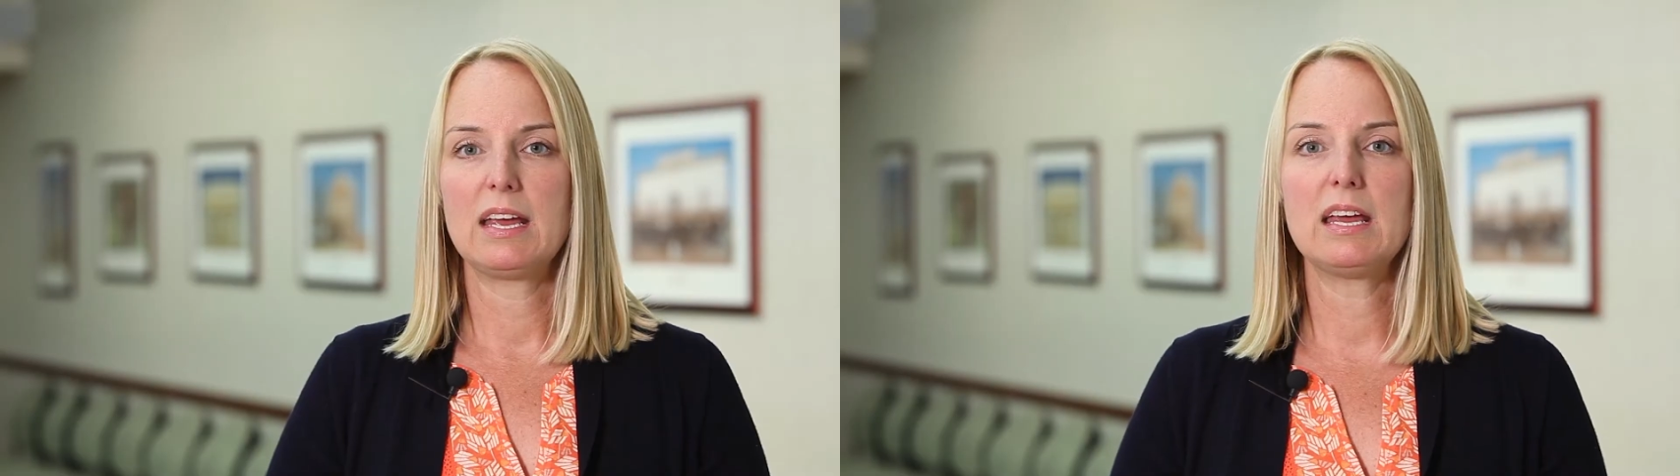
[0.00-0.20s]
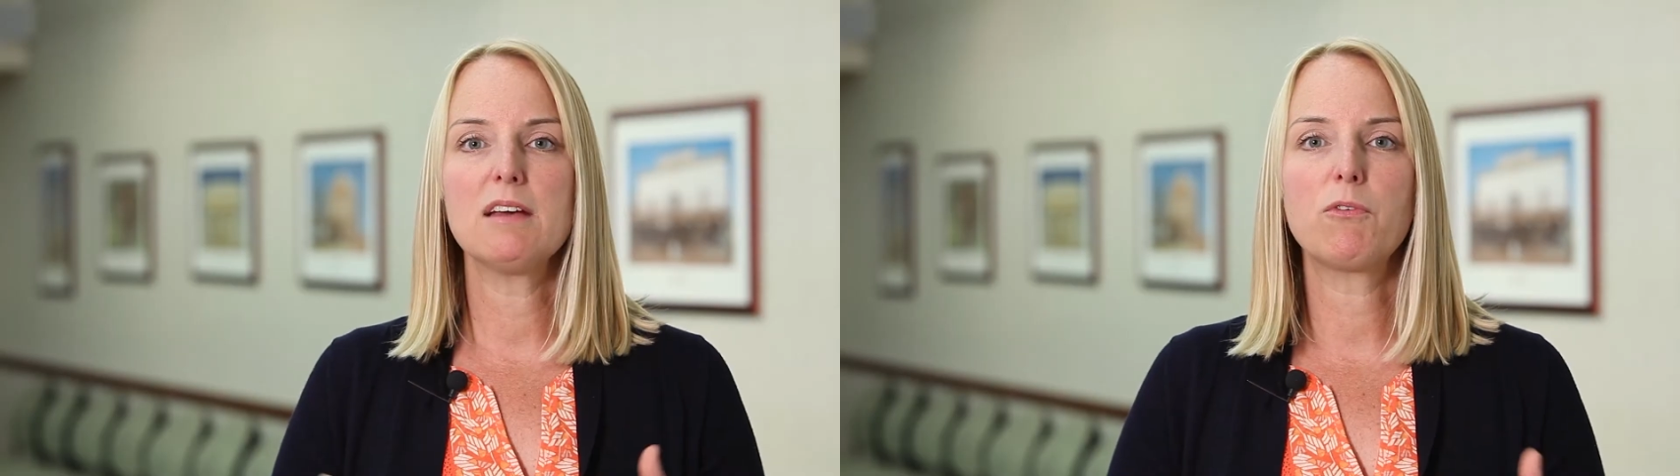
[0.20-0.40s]

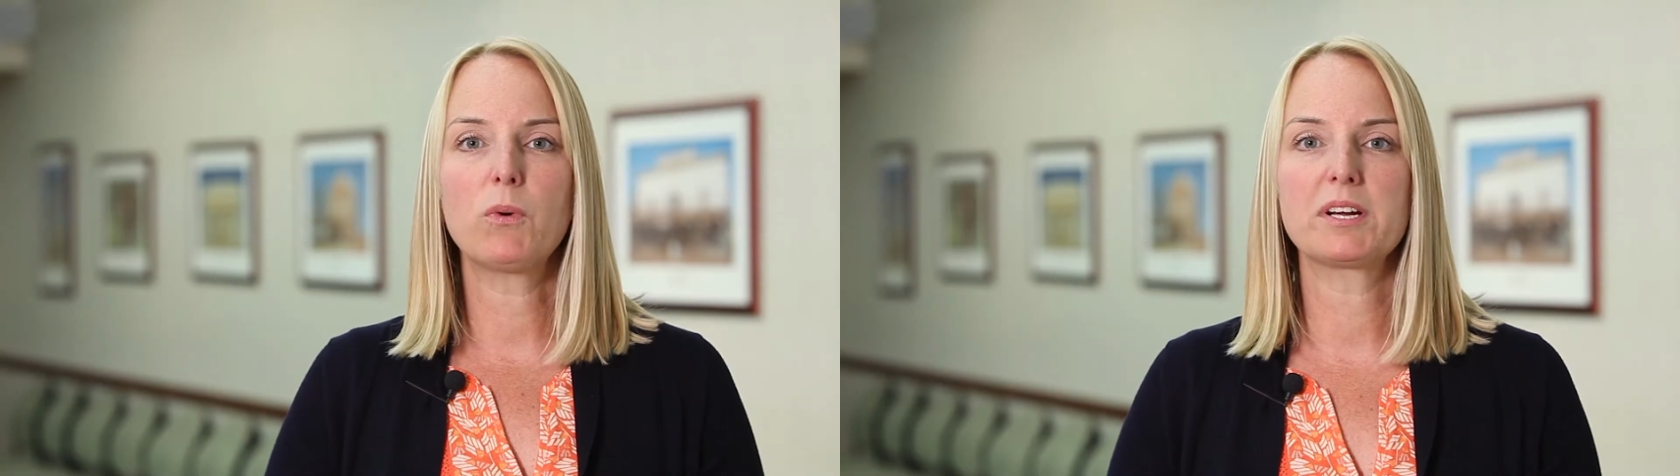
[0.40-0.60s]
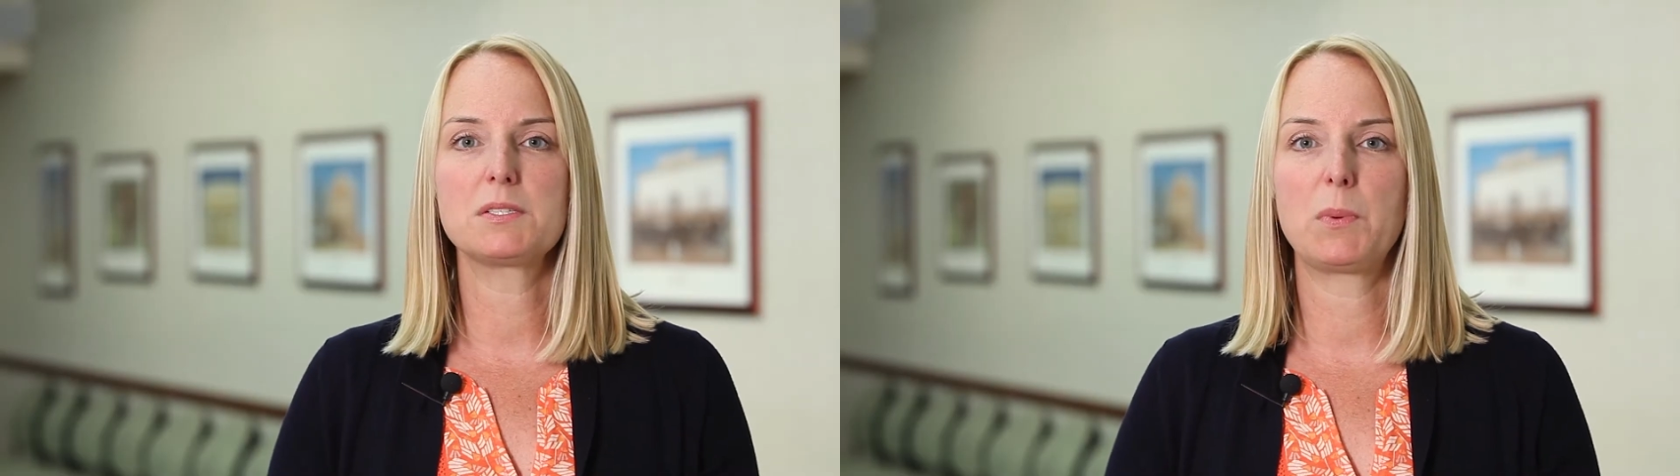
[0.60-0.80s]
If
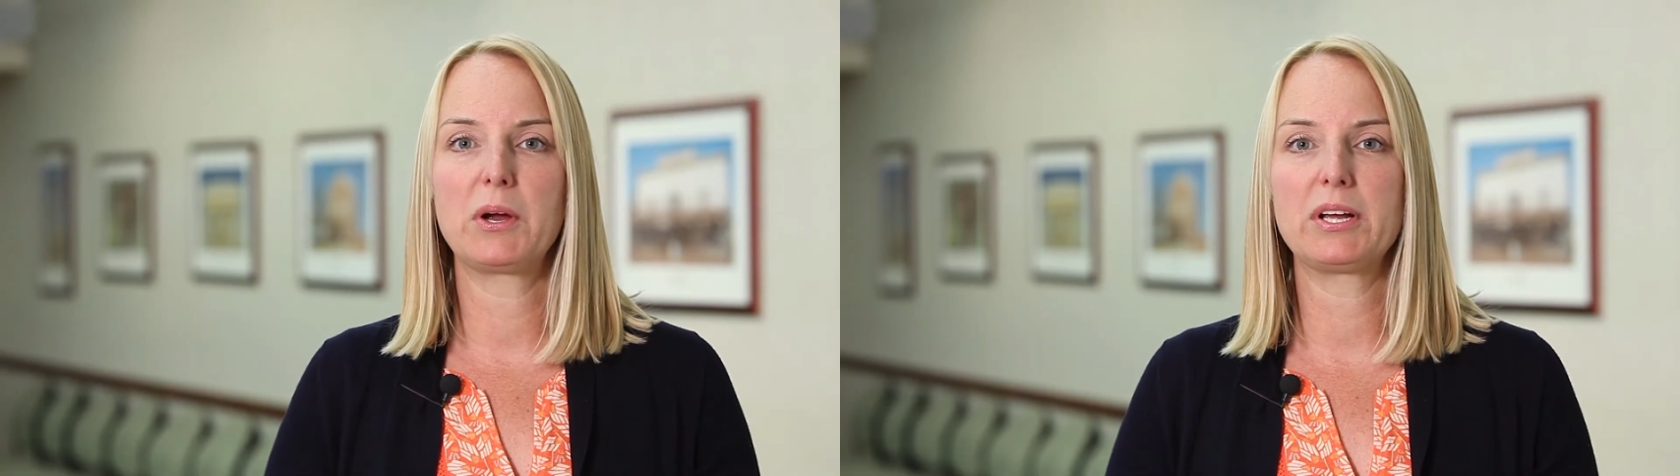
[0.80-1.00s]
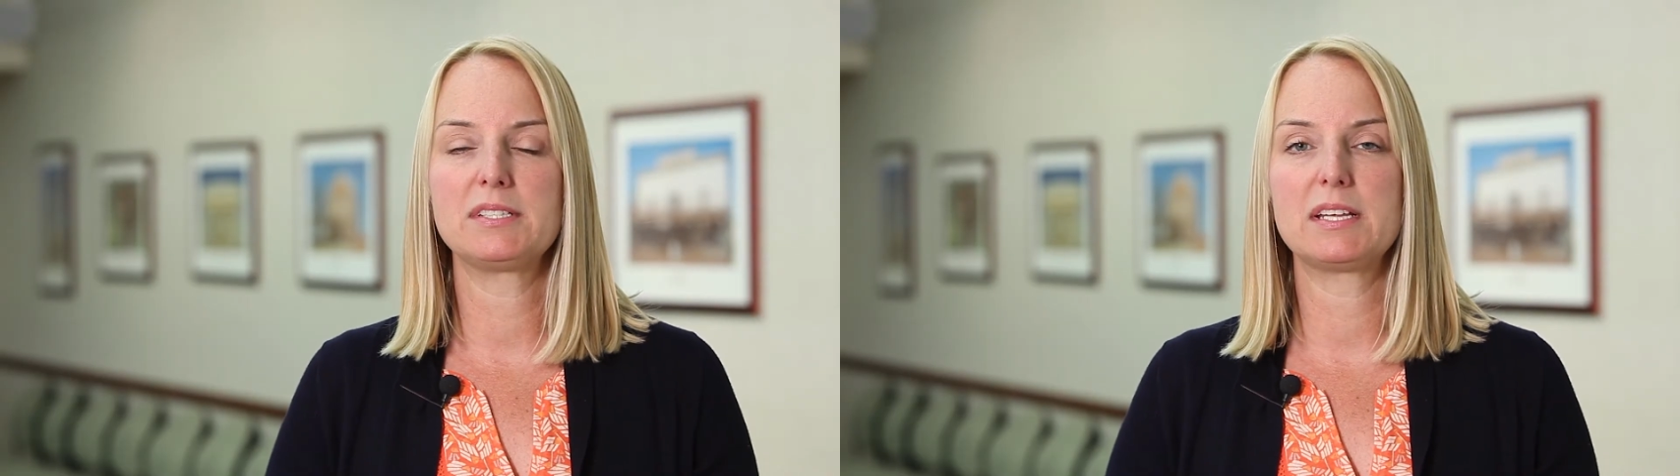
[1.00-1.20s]
we're
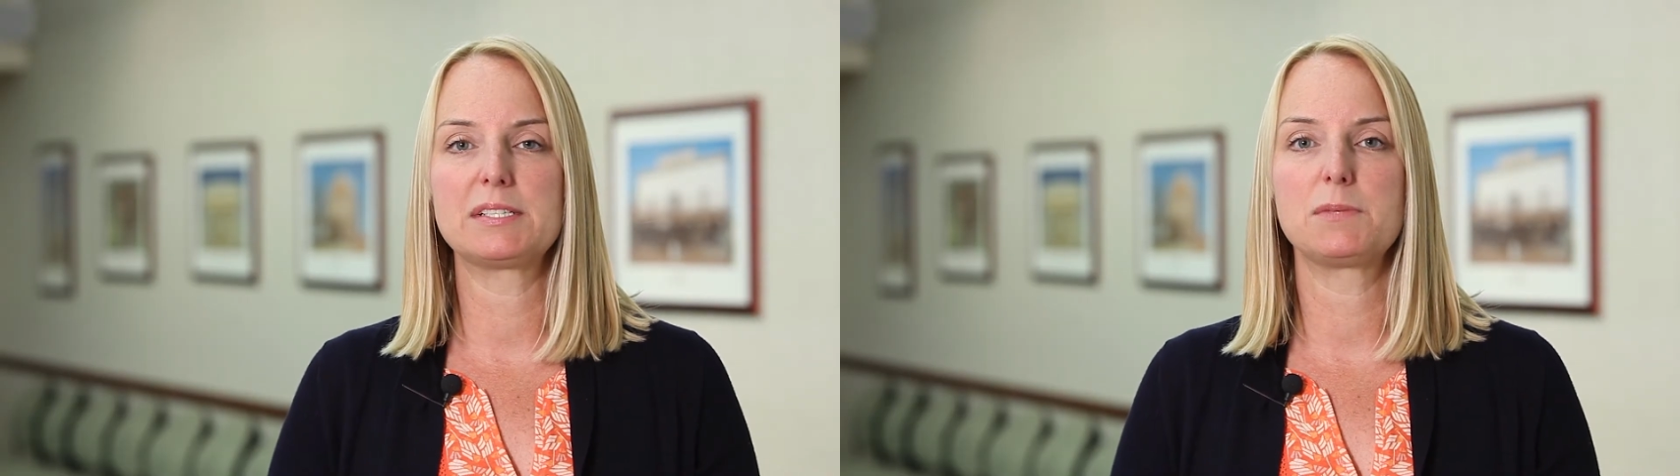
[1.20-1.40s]
experiencing